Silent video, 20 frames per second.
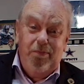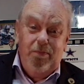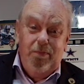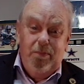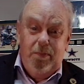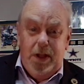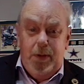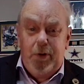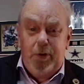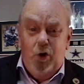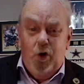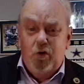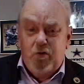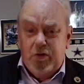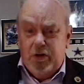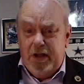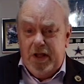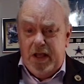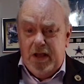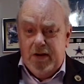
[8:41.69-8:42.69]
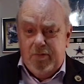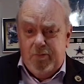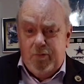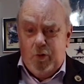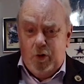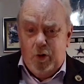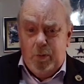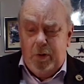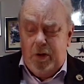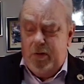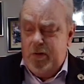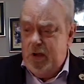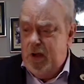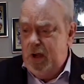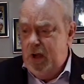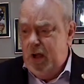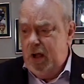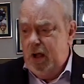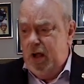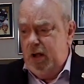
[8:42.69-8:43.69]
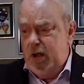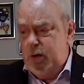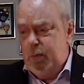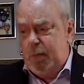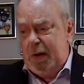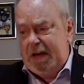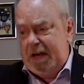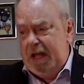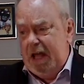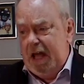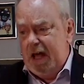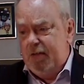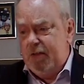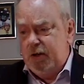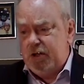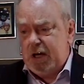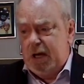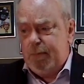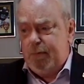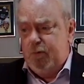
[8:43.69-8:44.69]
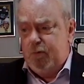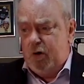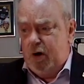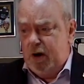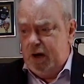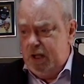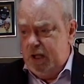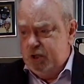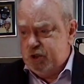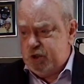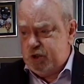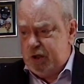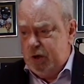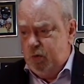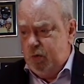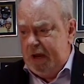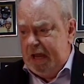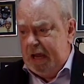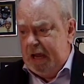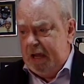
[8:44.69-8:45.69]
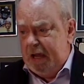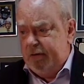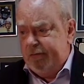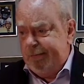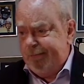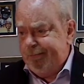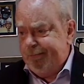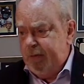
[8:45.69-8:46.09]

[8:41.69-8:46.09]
maybe overly informal, depending on the type of audience that we have.